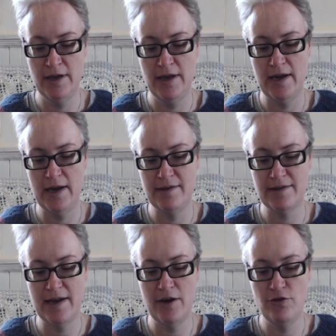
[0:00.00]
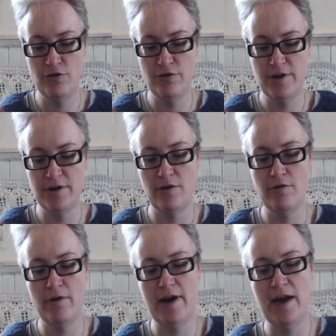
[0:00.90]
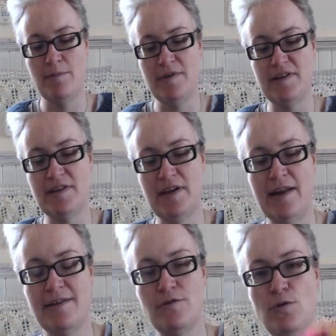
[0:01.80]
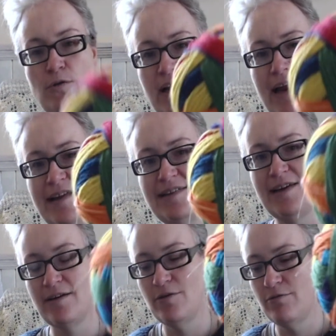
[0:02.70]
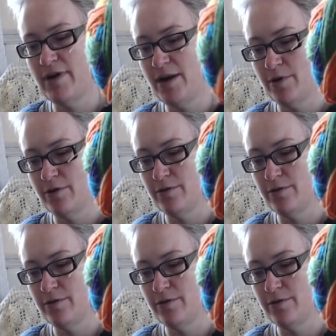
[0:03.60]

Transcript: and it's 100 grams. And it's called Classic Rainbow.